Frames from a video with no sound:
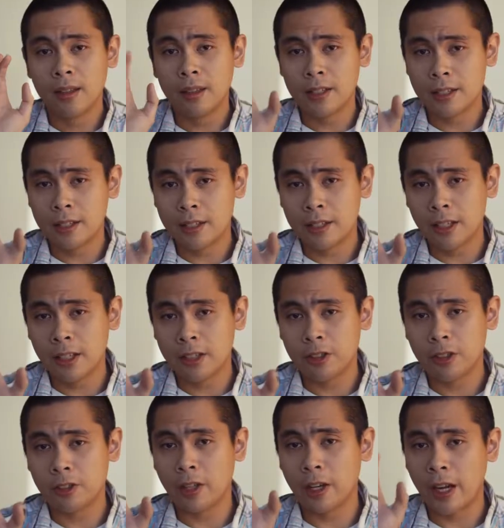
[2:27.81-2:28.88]
This is the
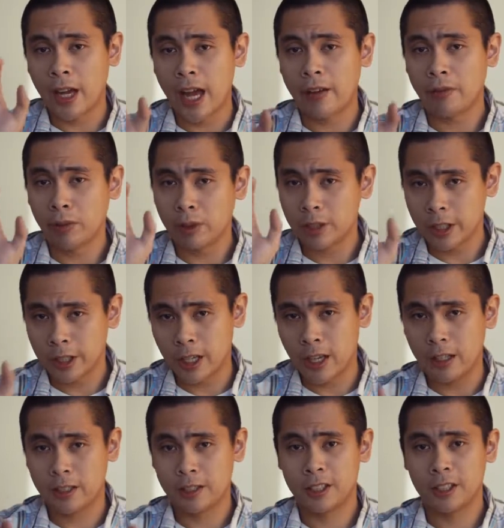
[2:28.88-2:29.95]
issue that I have with this
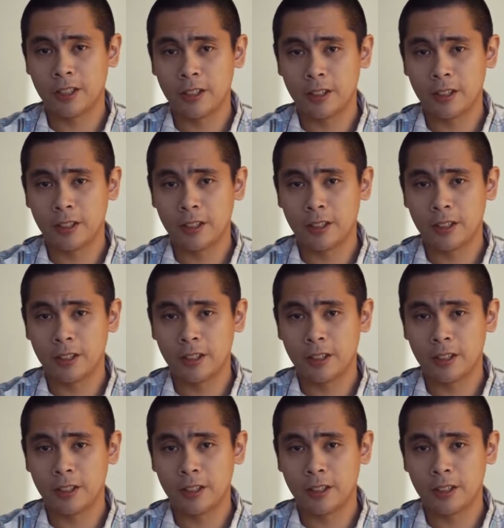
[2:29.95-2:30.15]
case.